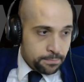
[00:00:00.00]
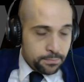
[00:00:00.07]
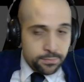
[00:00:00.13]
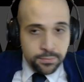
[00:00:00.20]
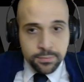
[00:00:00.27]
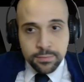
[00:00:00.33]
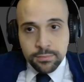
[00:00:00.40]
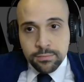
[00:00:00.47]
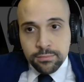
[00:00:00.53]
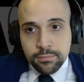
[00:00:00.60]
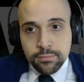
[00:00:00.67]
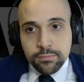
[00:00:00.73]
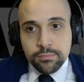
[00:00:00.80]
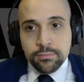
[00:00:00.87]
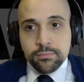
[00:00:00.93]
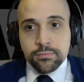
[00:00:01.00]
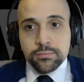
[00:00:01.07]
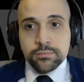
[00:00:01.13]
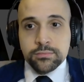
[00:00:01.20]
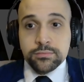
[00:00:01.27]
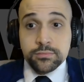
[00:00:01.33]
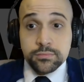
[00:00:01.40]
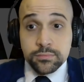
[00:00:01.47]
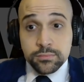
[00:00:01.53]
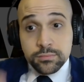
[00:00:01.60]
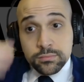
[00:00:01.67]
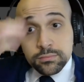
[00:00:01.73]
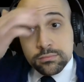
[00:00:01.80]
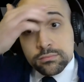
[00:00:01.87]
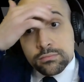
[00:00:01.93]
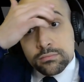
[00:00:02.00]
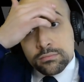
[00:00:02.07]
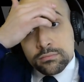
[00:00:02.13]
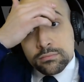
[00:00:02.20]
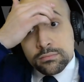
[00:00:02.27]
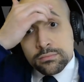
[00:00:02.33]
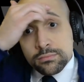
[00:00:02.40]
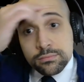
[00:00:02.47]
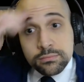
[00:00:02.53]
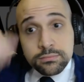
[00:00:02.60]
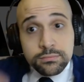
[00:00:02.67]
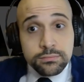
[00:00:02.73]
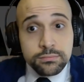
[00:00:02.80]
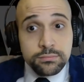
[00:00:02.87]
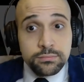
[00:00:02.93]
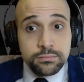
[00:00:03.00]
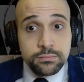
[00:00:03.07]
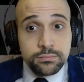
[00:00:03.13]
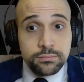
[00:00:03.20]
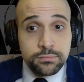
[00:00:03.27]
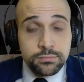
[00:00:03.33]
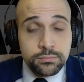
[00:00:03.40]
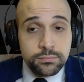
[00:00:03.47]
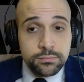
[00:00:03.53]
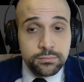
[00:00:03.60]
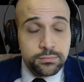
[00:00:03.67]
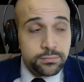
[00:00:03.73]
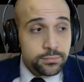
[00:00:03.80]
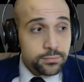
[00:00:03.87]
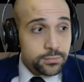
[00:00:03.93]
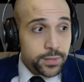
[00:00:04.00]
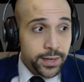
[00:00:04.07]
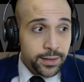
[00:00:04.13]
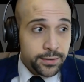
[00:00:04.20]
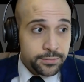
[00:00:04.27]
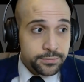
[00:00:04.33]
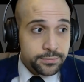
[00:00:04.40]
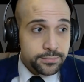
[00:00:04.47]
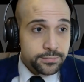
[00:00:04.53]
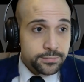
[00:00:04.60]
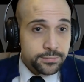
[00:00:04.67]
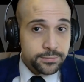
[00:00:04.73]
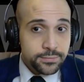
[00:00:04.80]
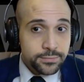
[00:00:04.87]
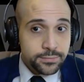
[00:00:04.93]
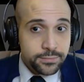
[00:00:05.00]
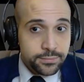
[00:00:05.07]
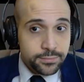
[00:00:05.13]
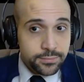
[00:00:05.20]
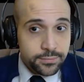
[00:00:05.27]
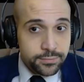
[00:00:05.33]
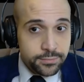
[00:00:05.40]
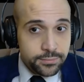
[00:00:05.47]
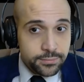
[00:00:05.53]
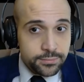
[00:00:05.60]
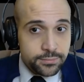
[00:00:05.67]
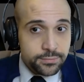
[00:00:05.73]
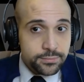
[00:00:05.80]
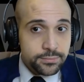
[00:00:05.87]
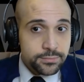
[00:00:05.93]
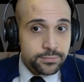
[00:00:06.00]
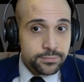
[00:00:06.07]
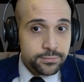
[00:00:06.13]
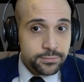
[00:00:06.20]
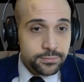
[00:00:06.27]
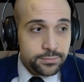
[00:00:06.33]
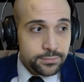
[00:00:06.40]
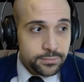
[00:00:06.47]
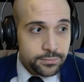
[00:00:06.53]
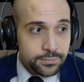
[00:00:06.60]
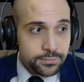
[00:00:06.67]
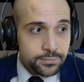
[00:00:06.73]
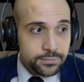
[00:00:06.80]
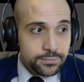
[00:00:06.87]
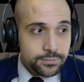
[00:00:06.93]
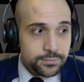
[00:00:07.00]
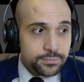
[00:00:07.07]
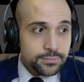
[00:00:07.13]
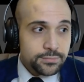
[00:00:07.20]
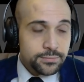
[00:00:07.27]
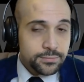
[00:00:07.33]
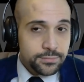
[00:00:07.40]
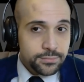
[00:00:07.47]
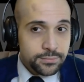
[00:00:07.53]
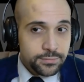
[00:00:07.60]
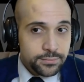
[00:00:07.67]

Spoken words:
(not speaking)